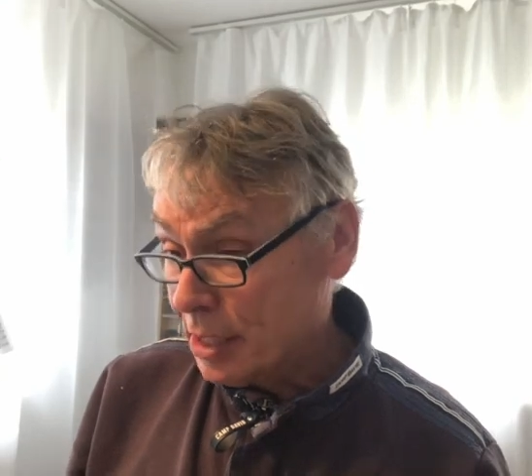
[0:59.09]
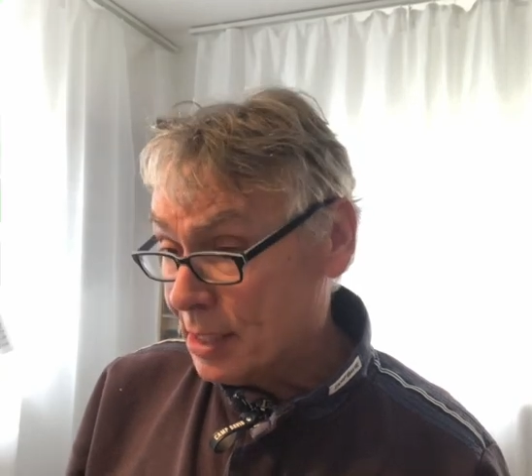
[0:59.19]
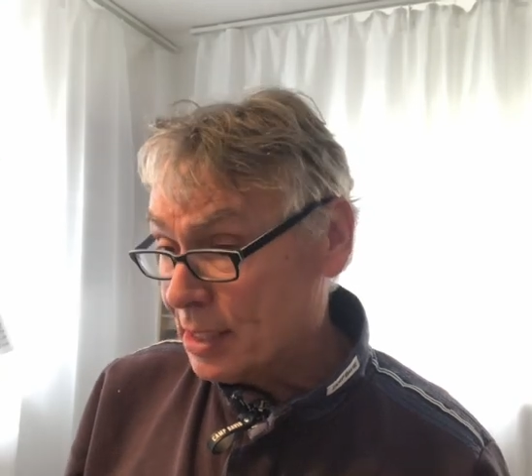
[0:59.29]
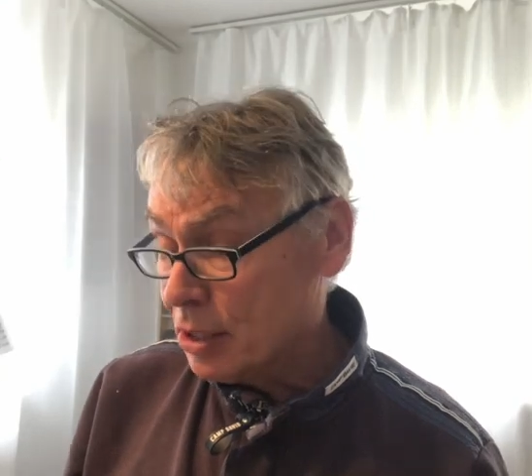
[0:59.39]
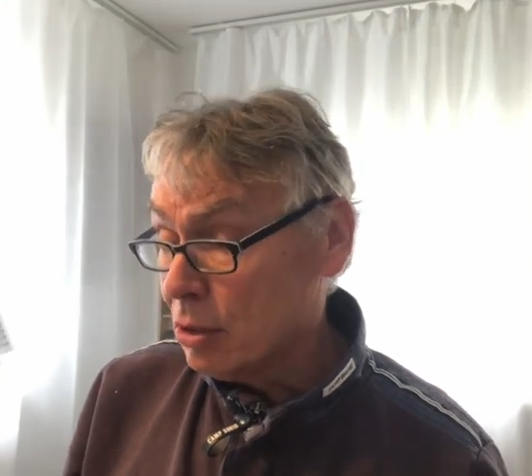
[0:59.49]

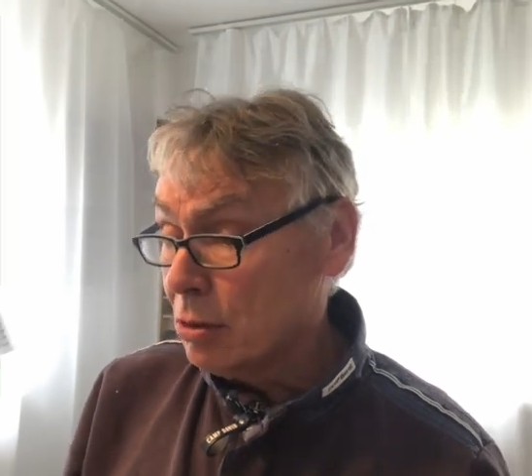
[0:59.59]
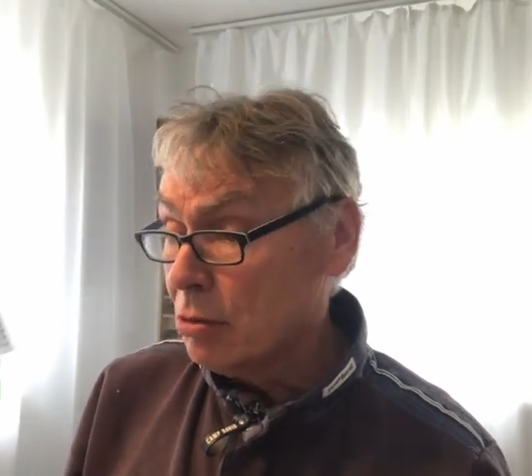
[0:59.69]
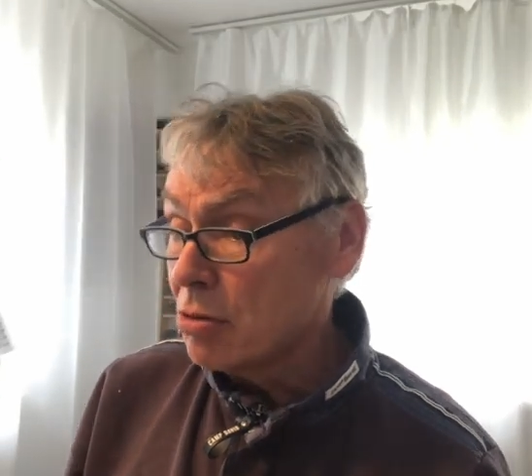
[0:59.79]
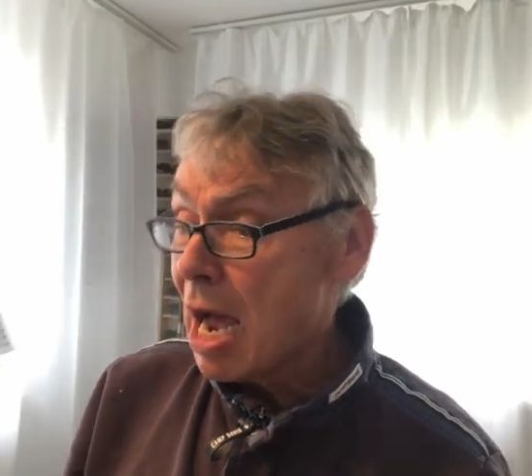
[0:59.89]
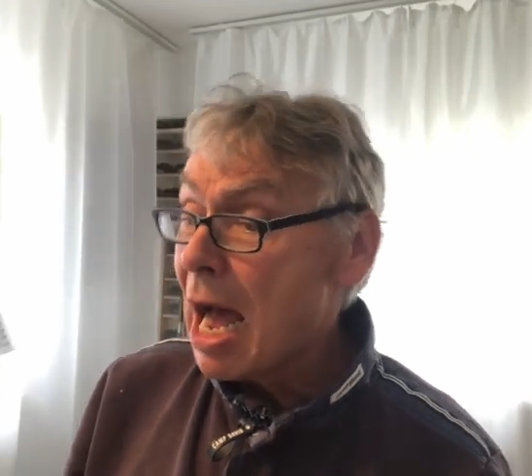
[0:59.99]
it's
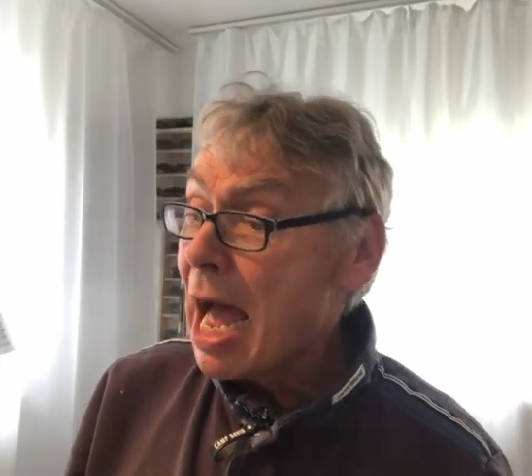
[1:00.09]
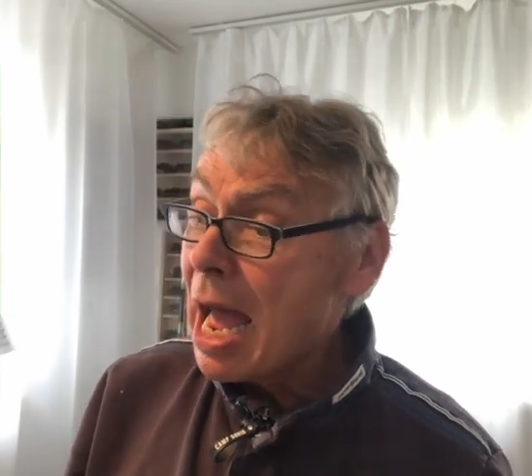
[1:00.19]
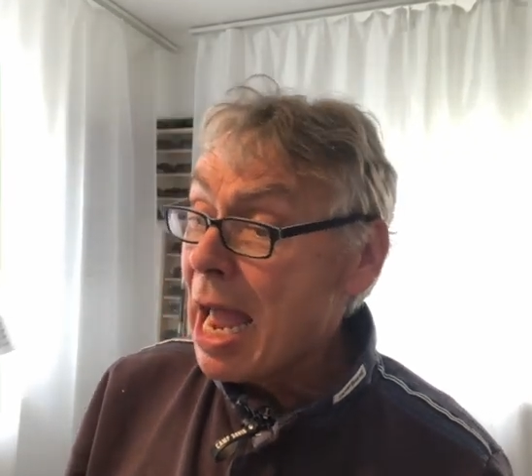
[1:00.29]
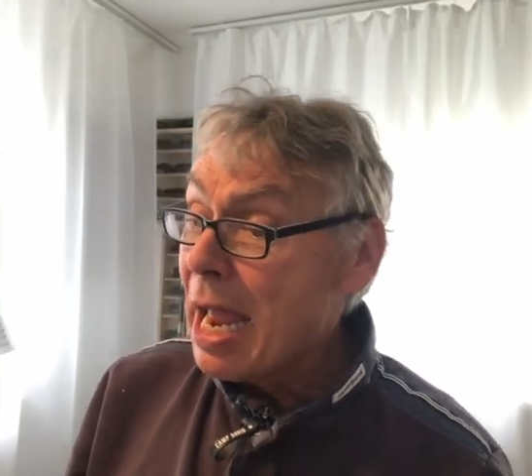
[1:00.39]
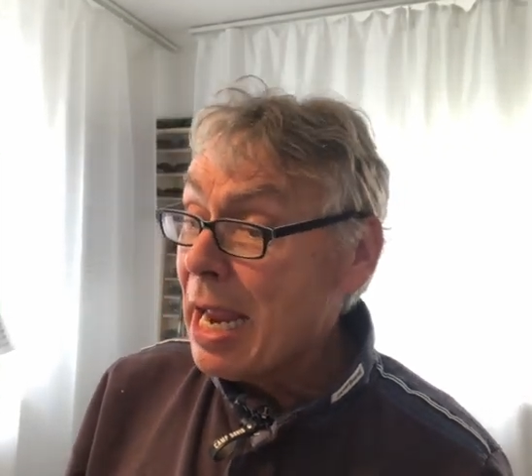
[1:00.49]

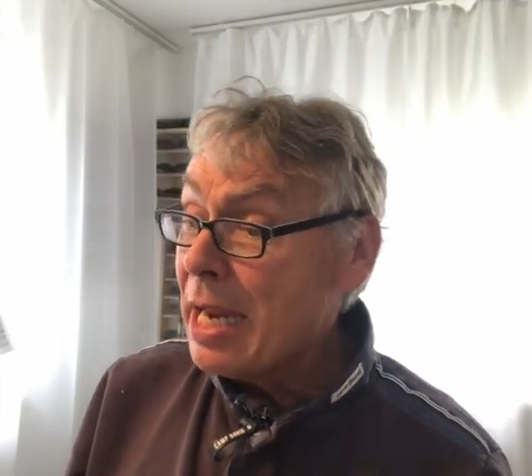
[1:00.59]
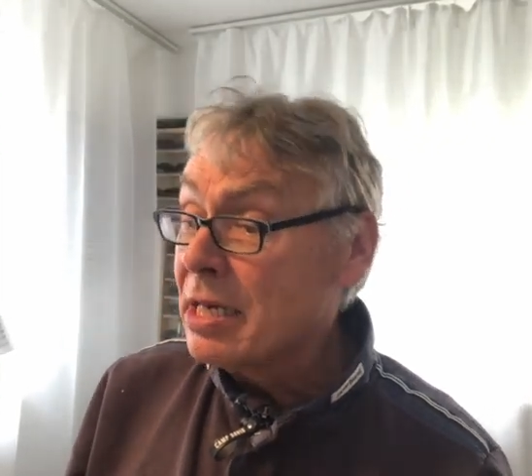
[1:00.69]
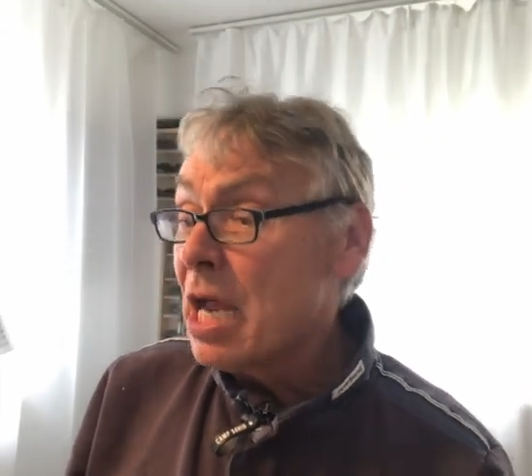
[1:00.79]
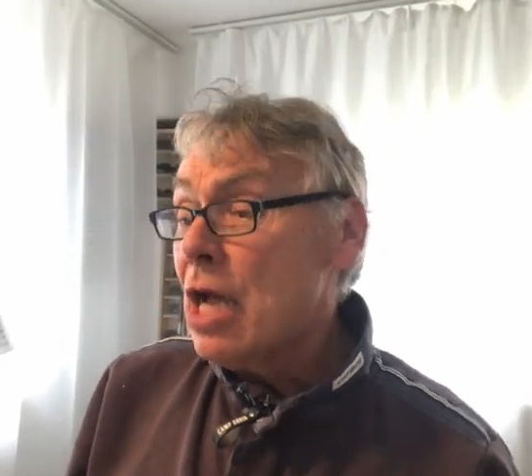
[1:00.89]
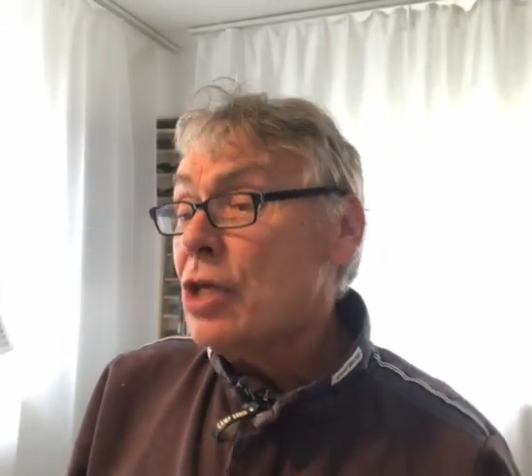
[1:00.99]
alright.